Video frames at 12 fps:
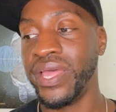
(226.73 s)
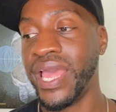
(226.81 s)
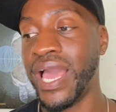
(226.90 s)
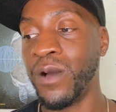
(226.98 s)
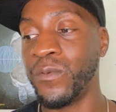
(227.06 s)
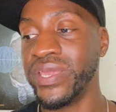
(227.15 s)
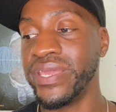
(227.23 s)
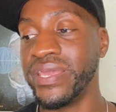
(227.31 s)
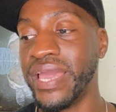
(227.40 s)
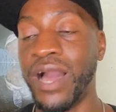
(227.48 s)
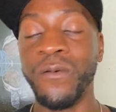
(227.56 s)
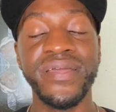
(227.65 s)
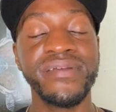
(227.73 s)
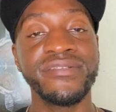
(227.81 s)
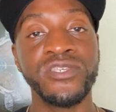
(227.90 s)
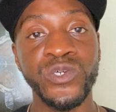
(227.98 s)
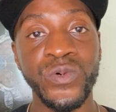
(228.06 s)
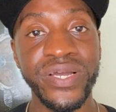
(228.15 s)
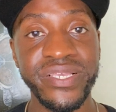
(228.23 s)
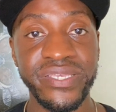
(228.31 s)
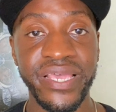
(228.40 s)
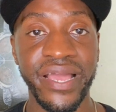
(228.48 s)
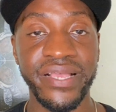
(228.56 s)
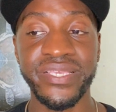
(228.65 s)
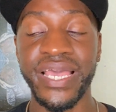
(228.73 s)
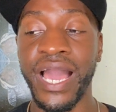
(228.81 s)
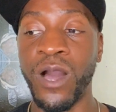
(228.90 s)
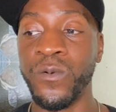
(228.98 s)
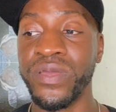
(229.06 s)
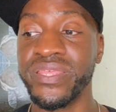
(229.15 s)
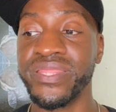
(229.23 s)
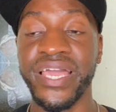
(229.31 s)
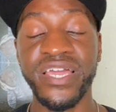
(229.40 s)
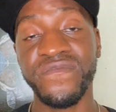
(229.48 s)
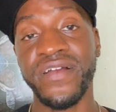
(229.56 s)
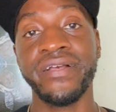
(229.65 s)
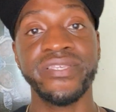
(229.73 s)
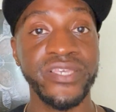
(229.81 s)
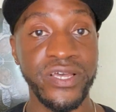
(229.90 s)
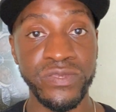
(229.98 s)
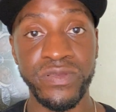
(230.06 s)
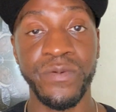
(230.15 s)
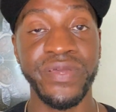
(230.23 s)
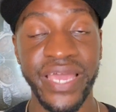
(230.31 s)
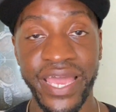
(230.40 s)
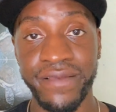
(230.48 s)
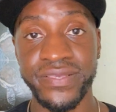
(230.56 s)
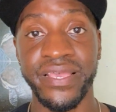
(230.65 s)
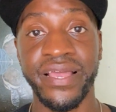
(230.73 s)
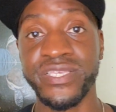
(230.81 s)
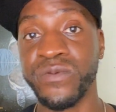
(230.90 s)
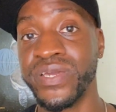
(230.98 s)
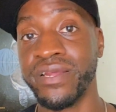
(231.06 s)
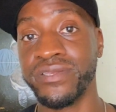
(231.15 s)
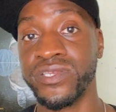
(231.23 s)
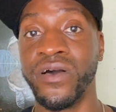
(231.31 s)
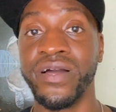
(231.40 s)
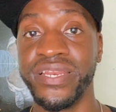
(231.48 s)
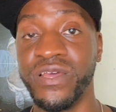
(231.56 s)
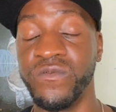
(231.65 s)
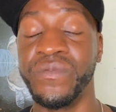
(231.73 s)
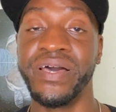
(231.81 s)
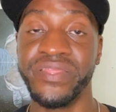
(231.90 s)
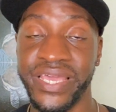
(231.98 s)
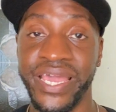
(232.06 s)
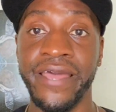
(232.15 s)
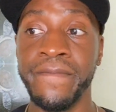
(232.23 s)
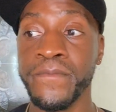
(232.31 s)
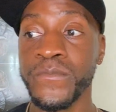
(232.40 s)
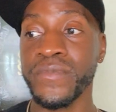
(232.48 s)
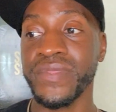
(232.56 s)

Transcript: how we enjoy sex, how we think of ourselves while we have sex, and we don't talk enough about that.